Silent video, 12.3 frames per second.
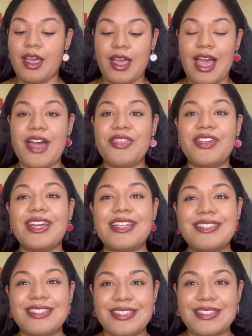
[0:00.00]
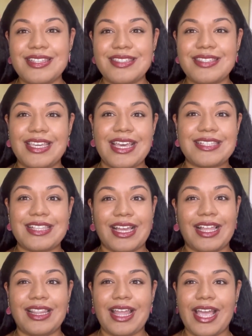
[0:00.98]
and the consistency is
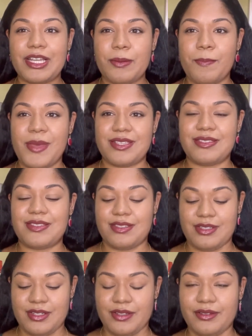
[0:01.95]
like a light mist.